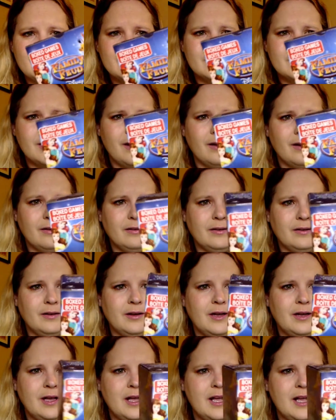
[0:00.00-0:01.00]
So
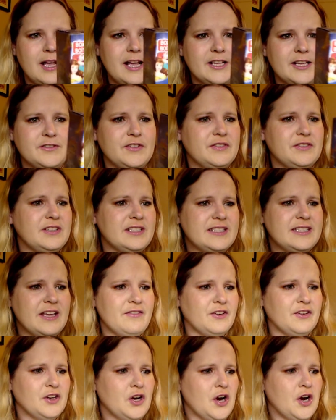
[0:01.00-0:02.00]
it has
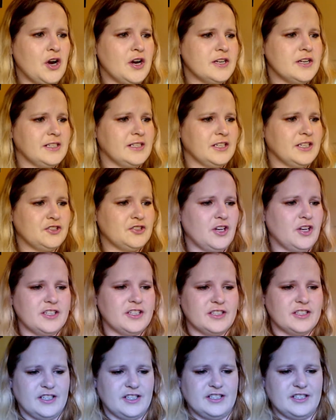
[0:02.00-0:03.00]
57 cards and the
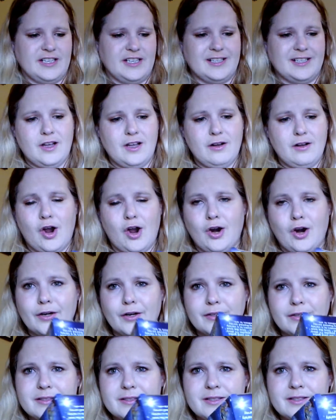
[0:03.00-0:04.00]
instruction sheet. It's all
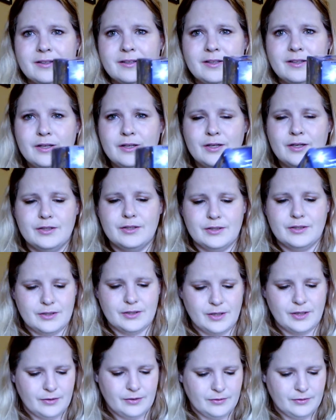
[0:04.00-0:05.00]
cards.
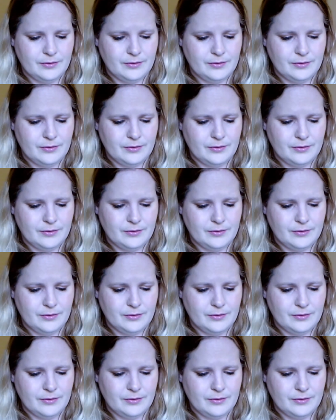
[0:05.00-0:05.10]
So